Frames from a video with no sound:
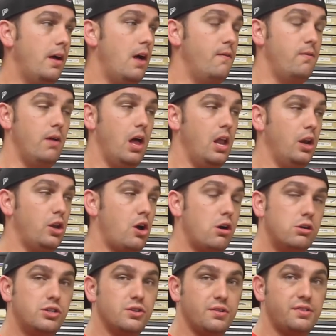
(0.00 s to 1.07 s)
a
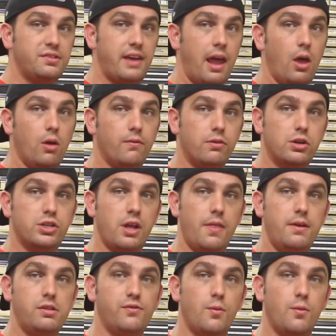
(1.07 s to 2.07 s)
larger scale version of this